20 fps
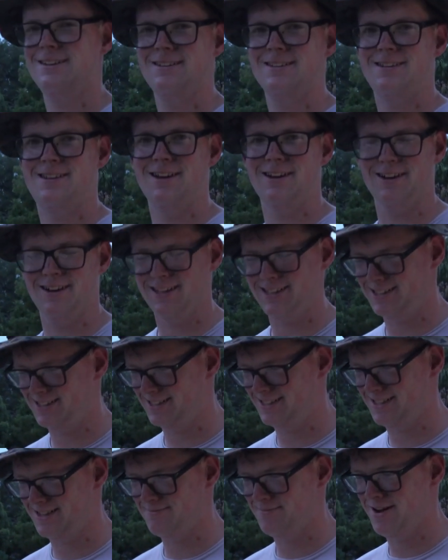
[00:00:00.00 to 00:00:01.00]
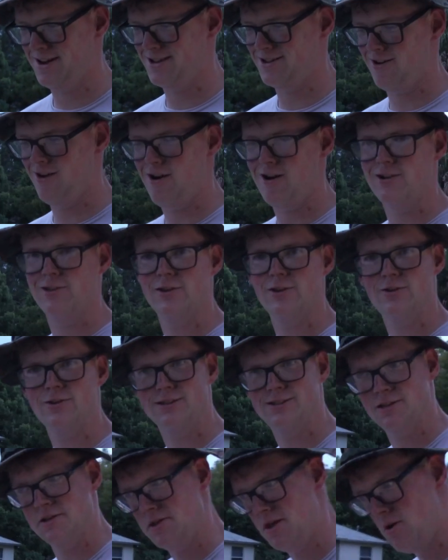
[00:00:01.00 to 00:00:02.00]
toss this in my yard. Look
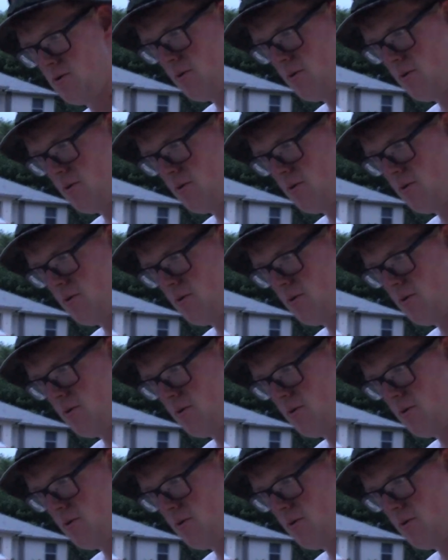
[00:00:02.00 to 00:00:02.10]
what's in the